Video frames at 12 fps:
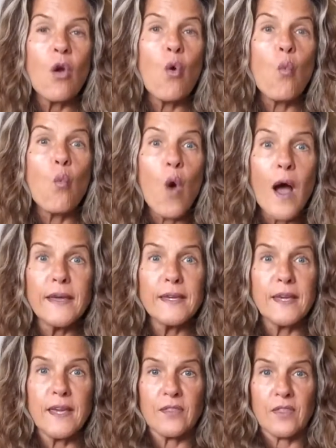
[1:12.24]
why
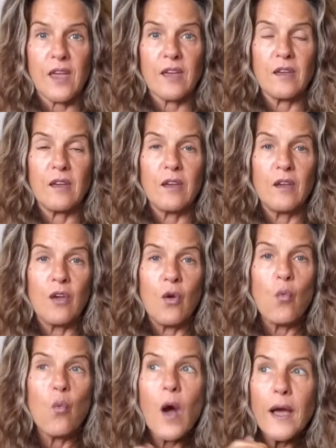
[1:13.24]
can't they?
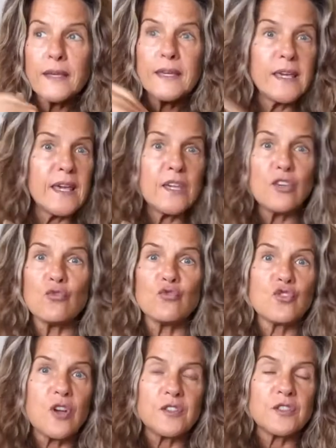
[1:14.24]
Why can't you
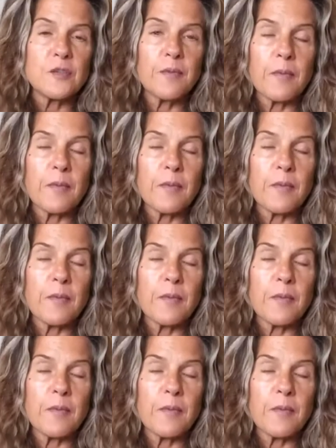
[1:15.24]
just...